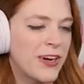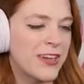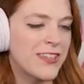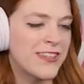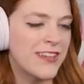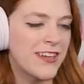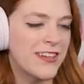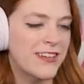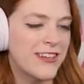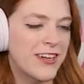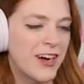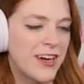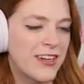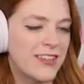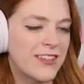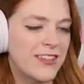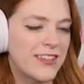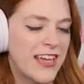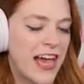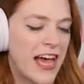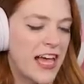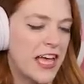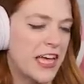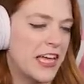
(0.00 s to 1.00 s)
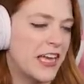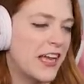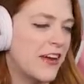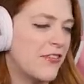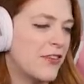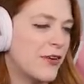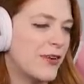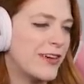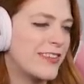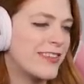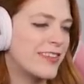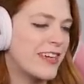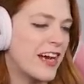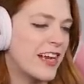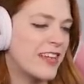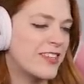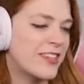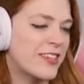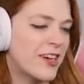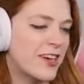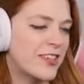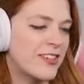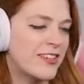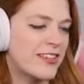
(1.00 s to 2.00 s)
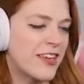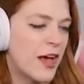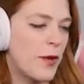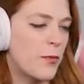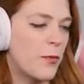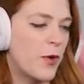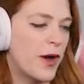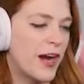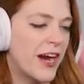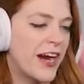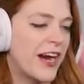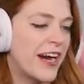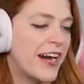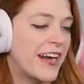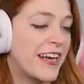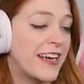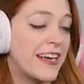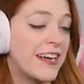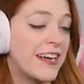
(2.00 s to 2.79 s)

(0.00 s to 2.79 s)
party-sized garden salad. Everyone's gotta start somewhere,